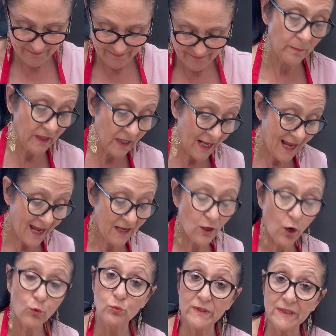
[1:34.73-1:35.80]
I'm going to add a
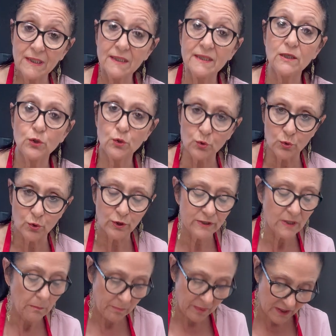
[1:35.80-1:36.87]
really
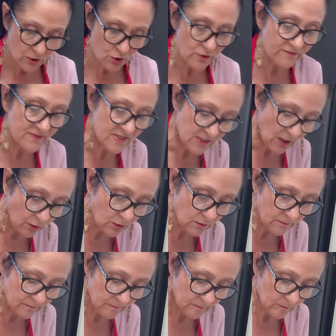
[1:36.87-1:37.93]
good pinch of salt.
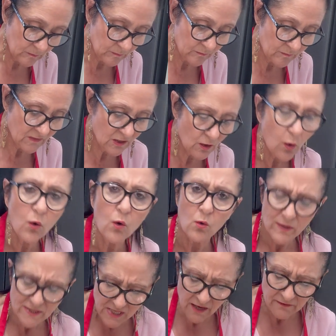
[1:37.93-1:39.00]
You
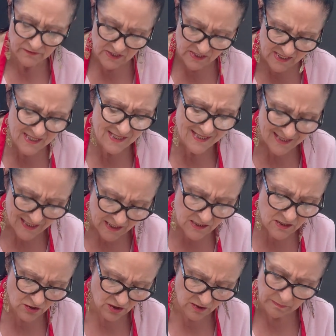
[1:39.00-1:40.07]
always have to
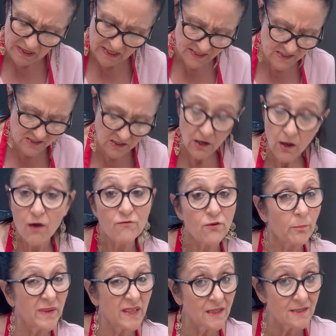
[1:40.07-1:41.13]
season your pasta from
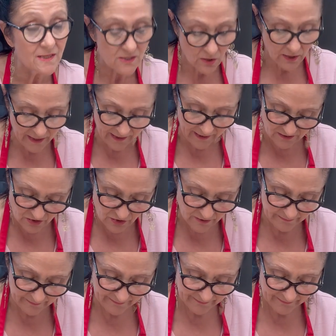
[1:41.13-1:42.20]
the inside out,
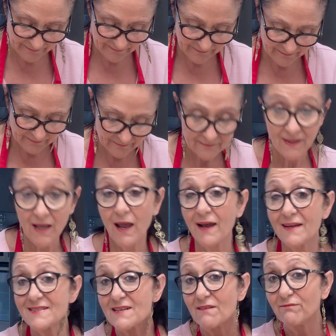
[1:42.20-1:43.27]
and
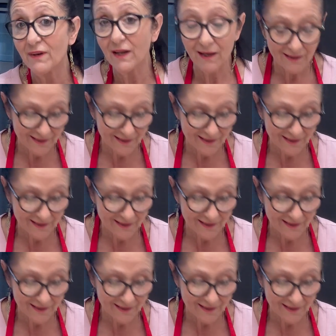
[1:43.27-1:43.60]
some for luck.